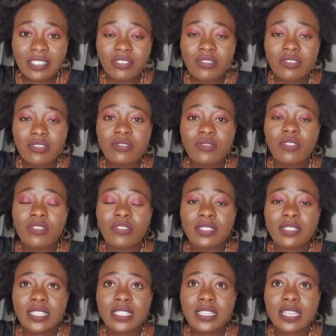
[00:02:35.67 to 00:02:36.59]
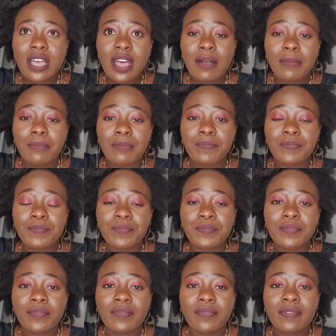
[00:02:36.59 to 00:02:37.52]
It's not
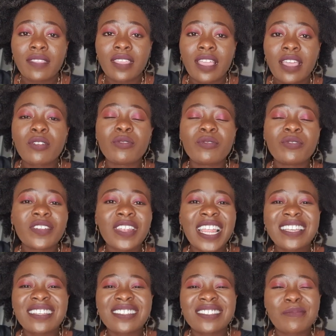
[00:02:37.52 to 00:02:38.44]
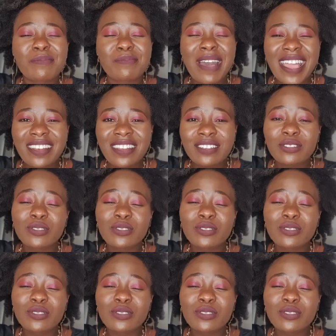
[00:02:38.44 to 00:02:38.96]
I don't feel like it's a burden.